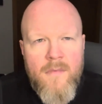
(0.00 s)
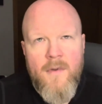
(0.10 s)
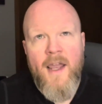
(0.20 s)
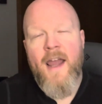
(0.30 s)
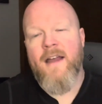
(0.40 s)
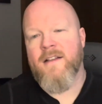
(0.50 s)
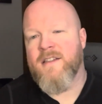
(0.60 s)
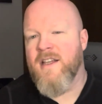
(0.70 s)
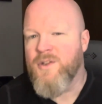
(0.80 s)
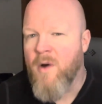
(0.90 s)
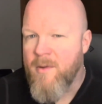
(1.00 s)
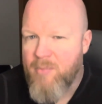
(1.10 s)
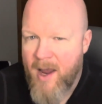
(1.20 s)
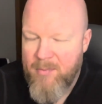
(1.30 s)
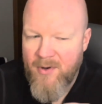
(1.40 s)
Yeah, Sichuan
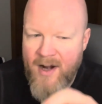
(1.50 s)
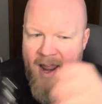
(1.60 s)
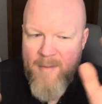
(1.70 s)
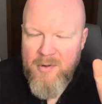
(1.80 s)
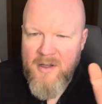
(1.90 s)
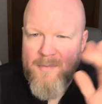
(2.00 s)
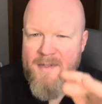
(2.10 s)
pepper and apple up